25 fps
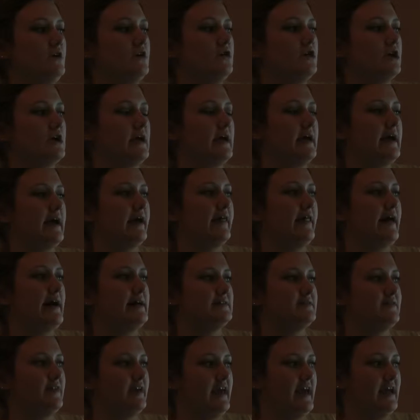looking at
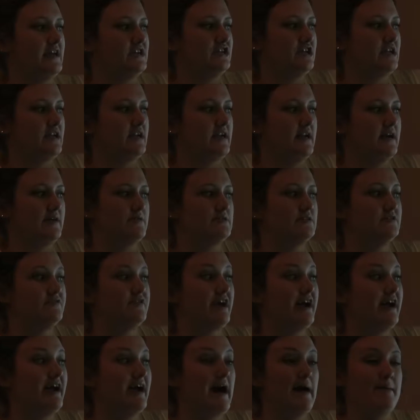classification, and I was
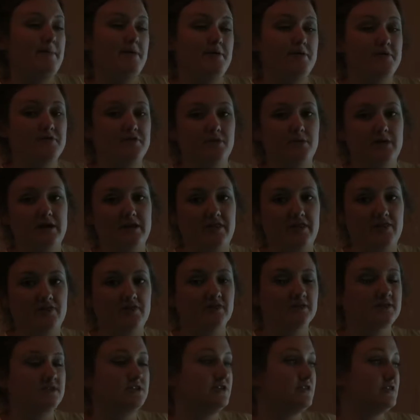very happy with the way that
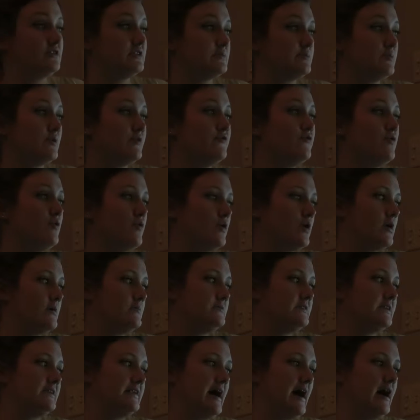the students
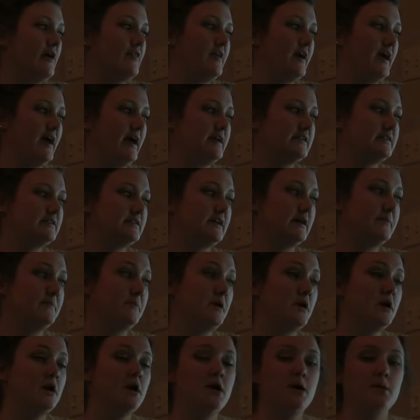performed and how they ended
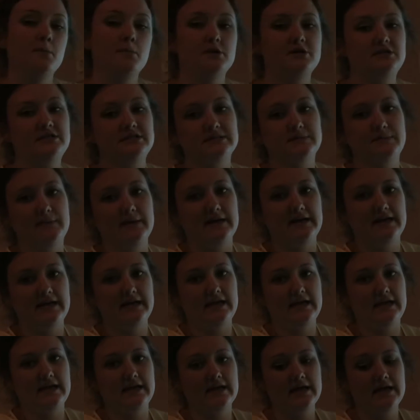up
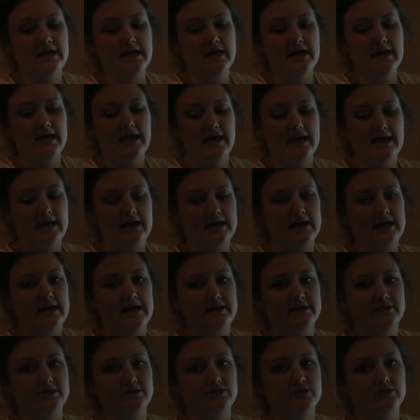participating
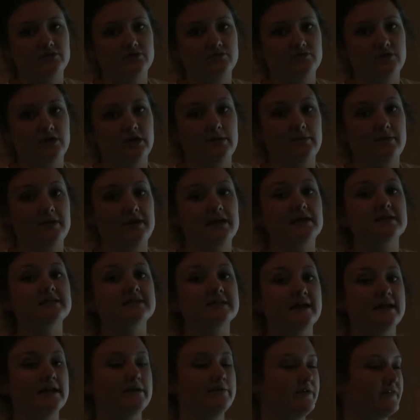and really being
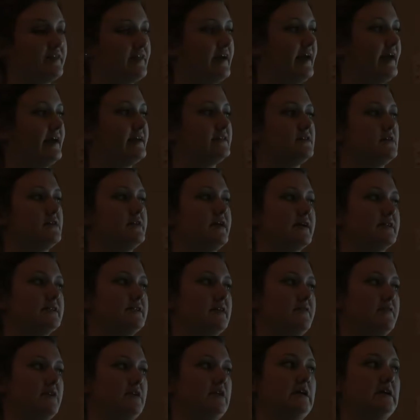excited about the hands-on
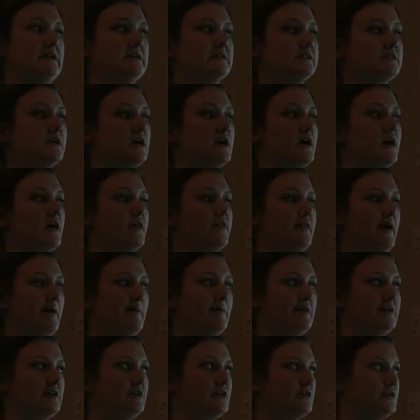activities
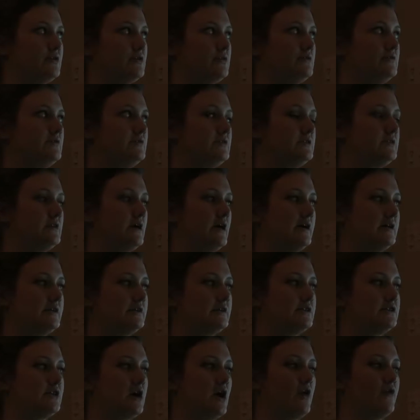that we used.
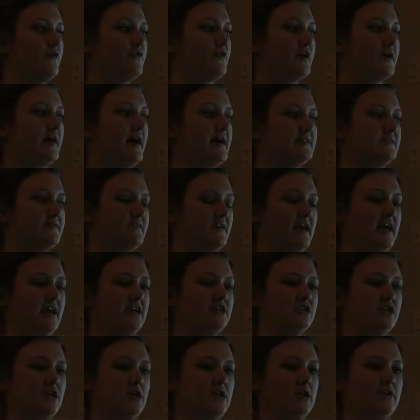So for
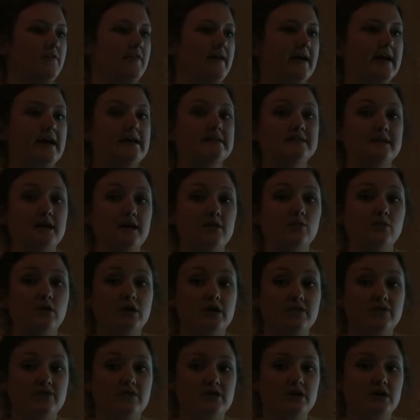classification, like I said,
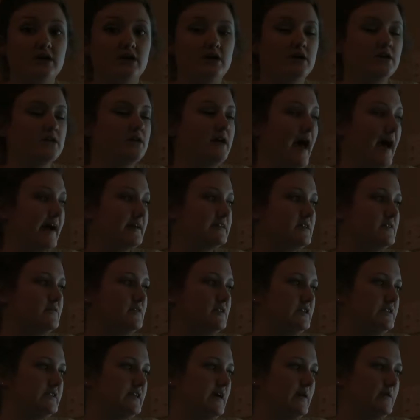one of the
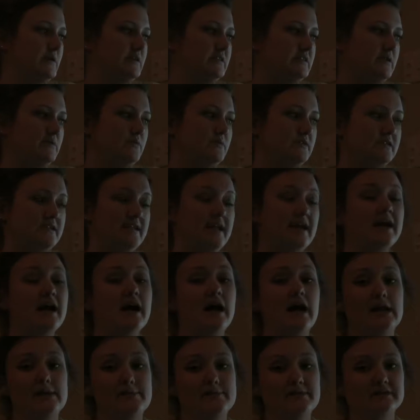activities that we did was a
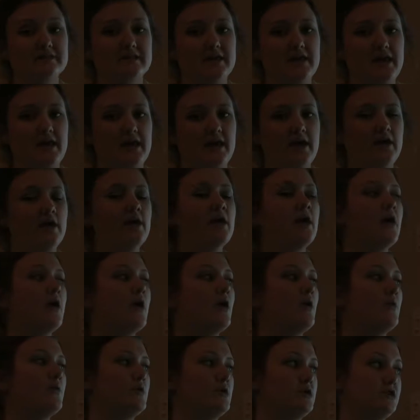dichotomous key,
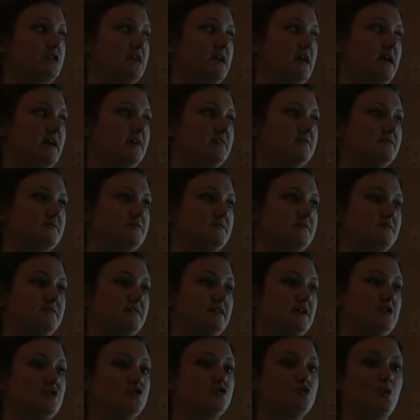which they
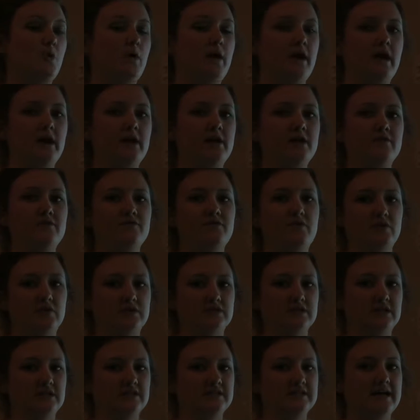enjoyed,
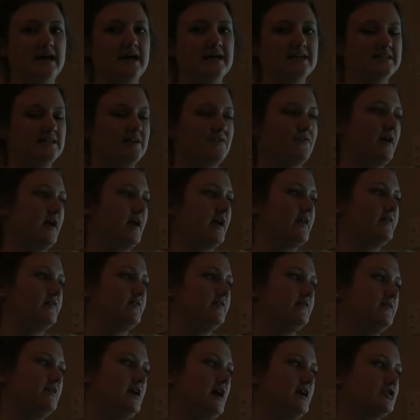focused on scientific
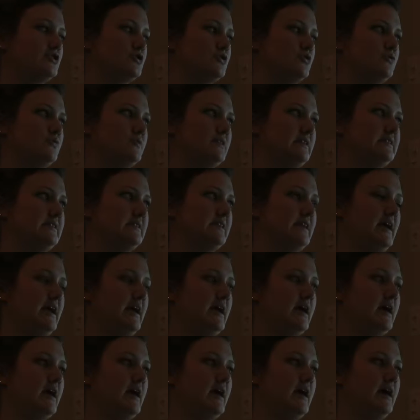and logical
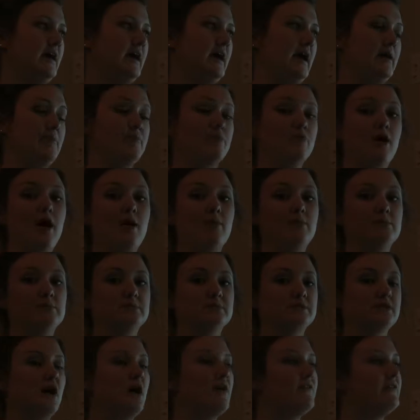reasoning and
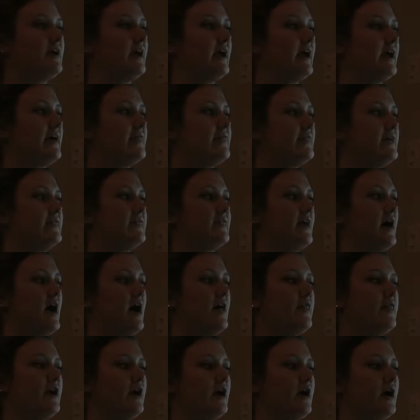problem solving, and then the
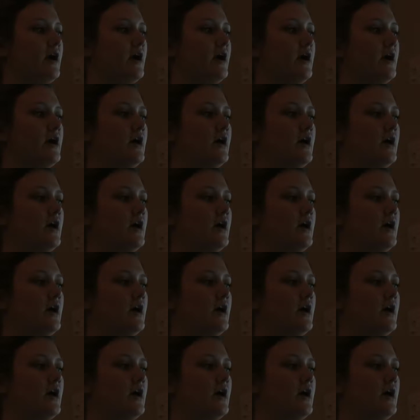other